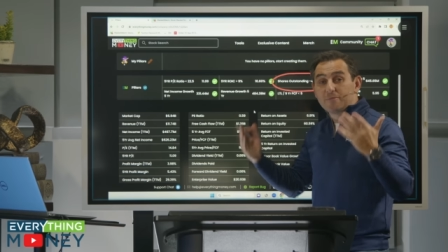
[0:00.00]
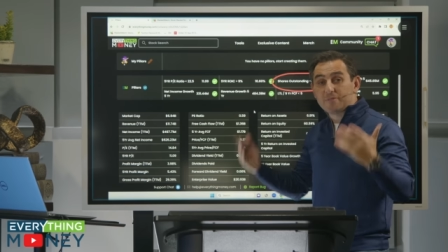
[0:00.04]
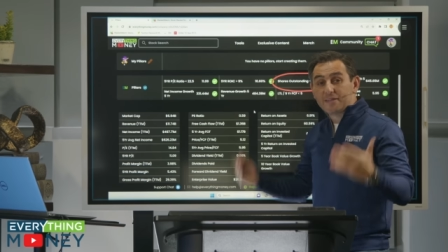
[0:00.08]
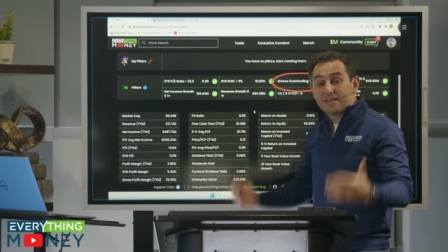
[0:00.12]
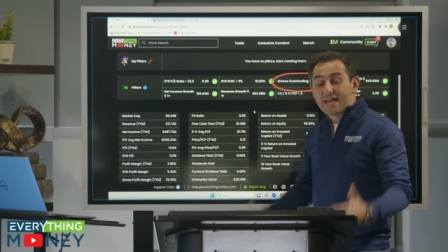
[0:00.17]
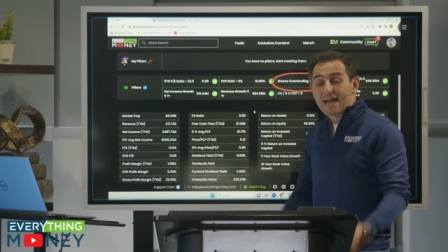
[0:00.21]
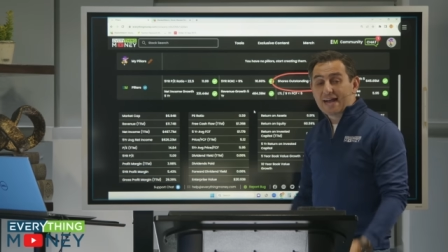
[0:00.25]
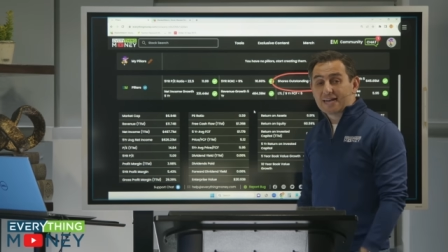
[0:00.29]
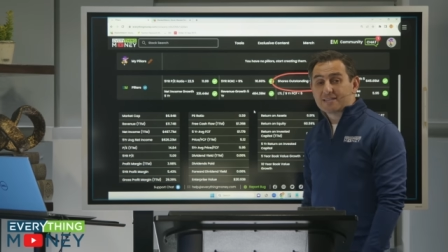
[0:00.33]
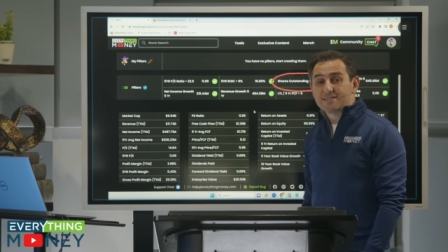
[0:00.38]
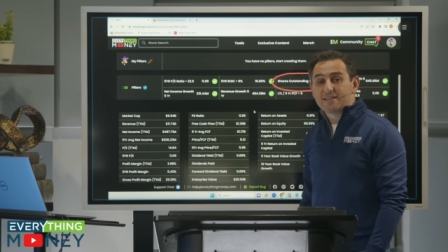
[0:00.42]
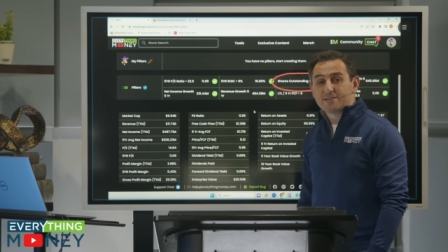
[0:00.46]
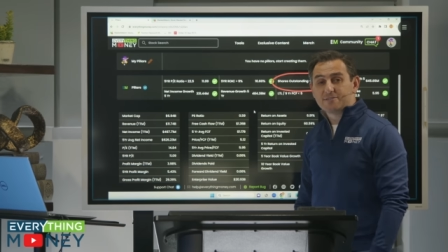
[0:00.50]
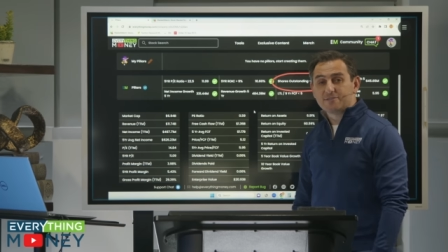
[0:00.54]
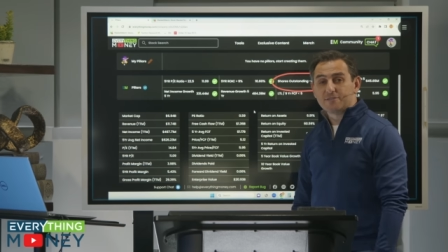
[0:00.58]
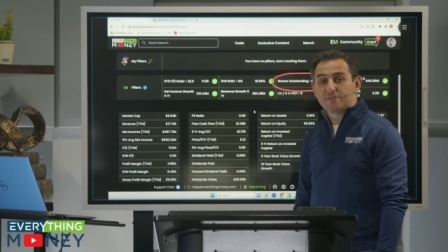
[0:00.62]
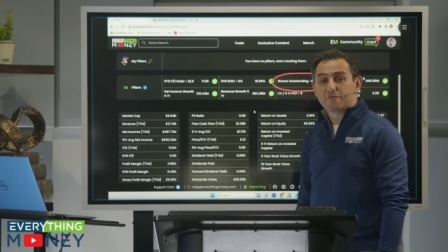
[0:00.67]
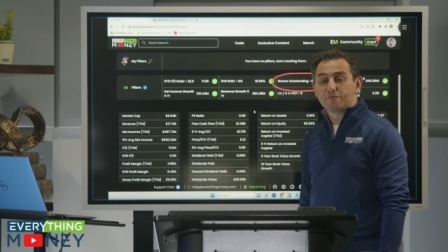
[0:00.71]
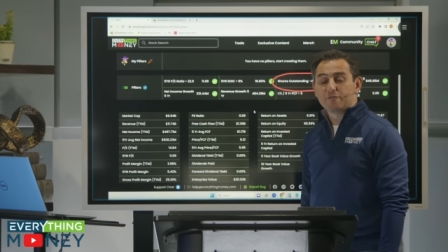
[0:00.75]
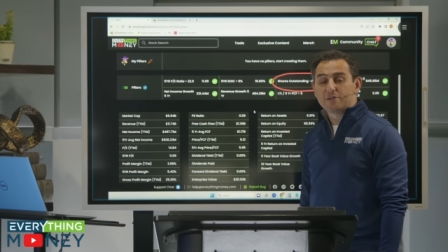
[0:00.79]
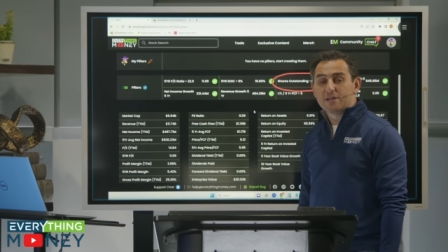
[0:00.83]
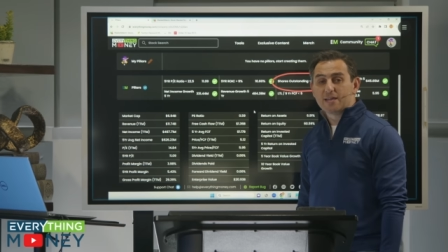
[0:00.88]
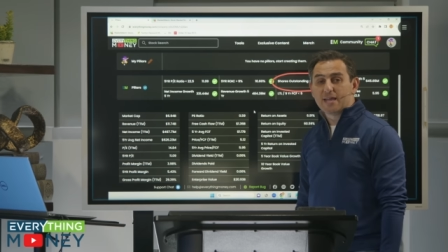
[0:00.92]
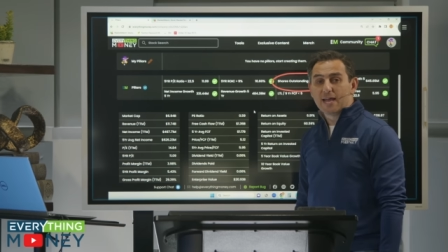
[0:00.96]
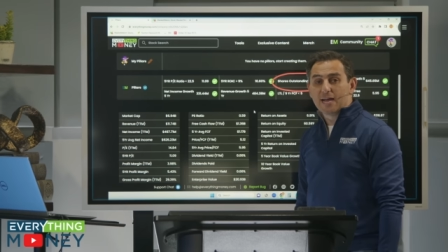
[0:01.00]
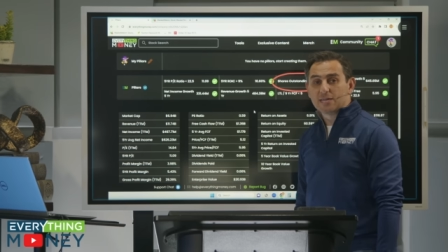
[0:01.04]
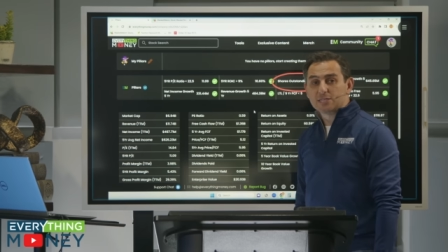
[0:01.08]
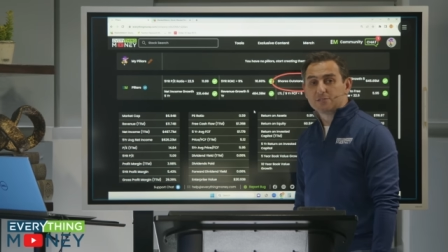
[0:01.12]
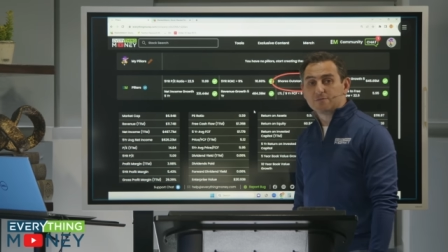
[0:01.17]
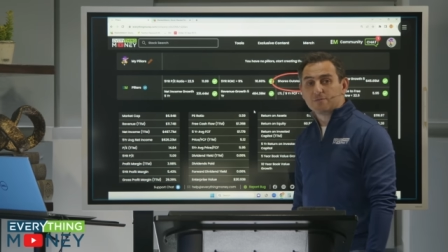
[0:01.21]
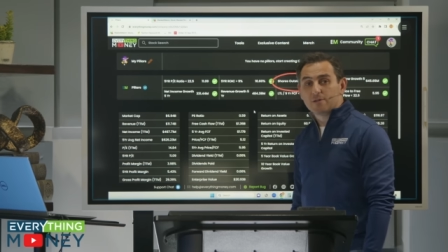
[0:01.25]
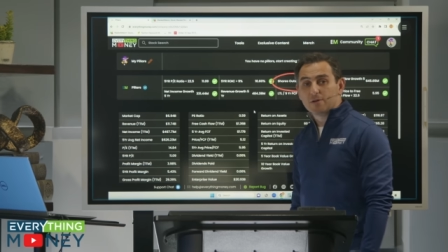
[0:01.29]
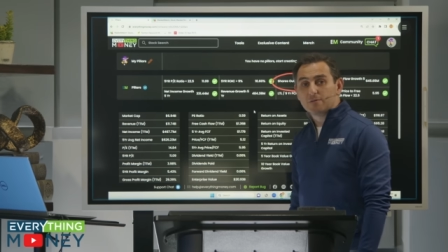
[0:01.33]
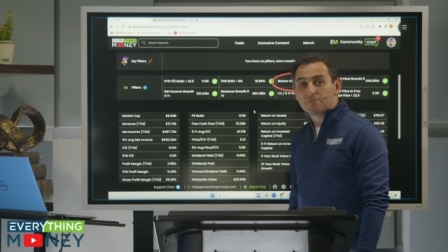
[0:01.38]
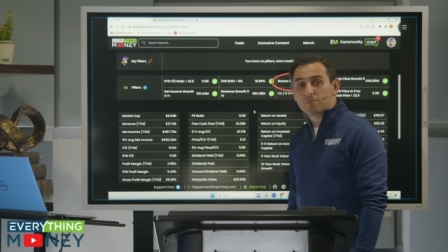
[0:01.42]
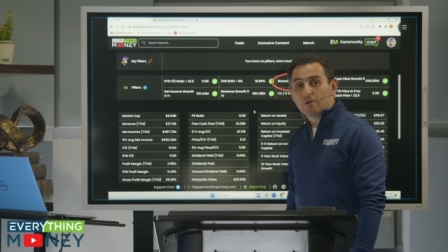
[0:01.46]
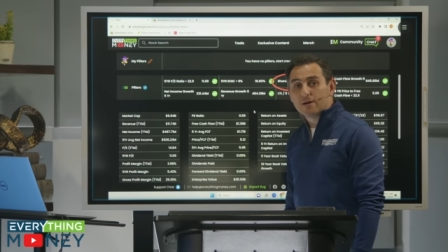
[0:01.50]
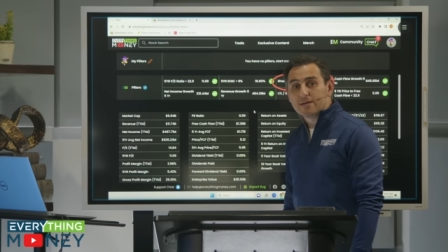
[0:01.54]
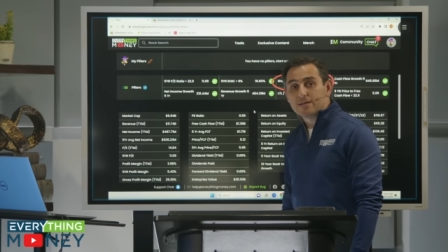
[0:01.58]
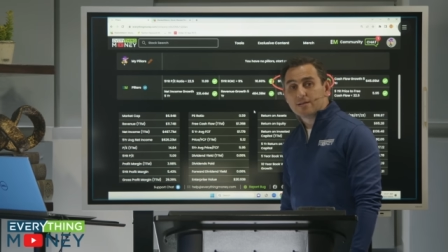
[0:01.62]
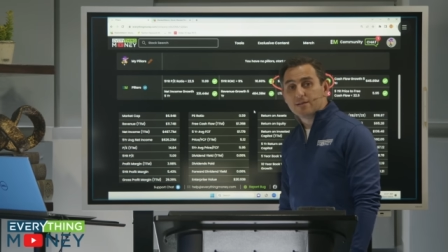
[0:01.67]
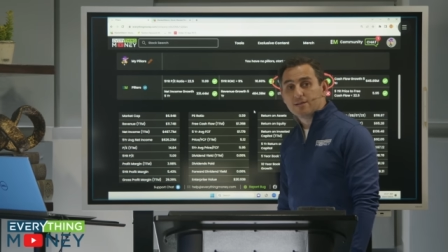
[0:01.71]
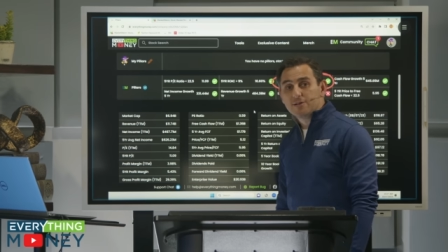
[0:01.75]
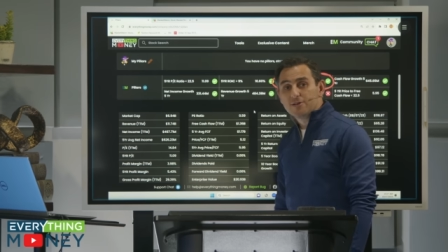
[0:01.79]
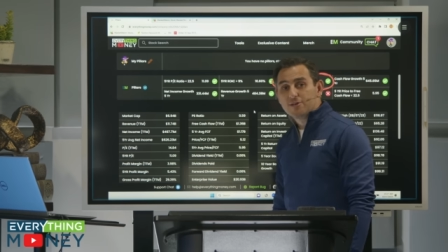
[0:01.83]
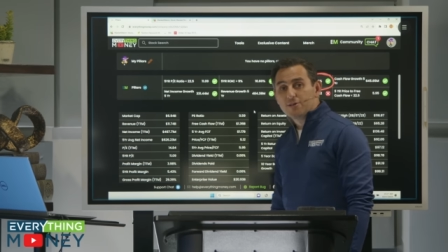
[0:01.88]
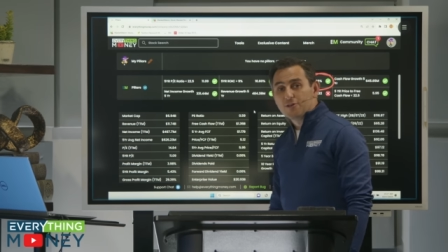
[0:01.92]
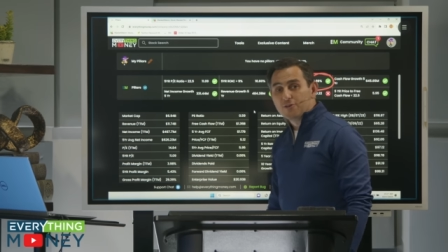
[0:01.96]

the access to the free cash flow, right?